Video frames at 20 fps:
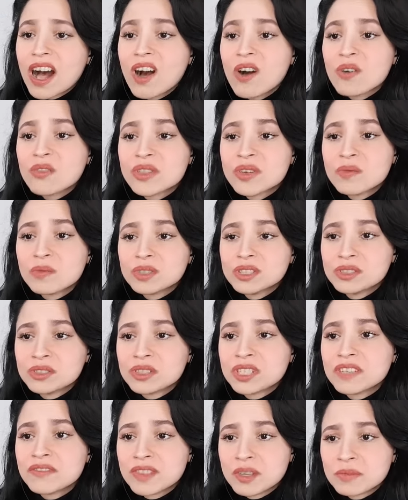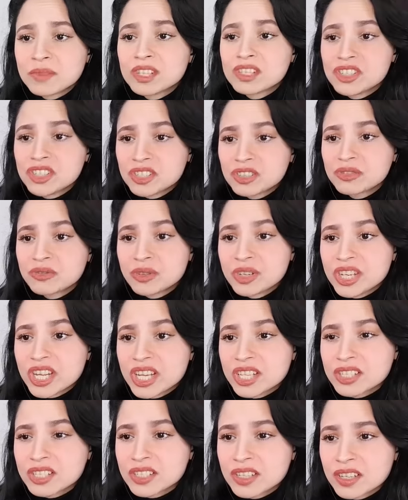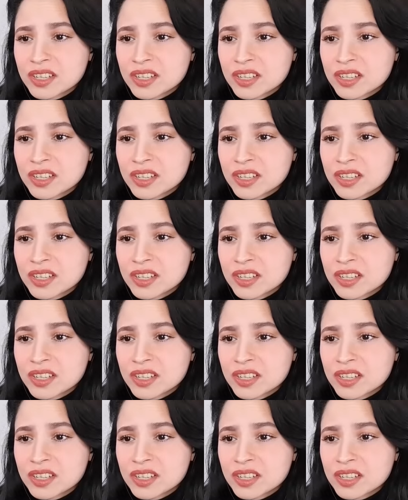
Oh, they want to give them the children, yes.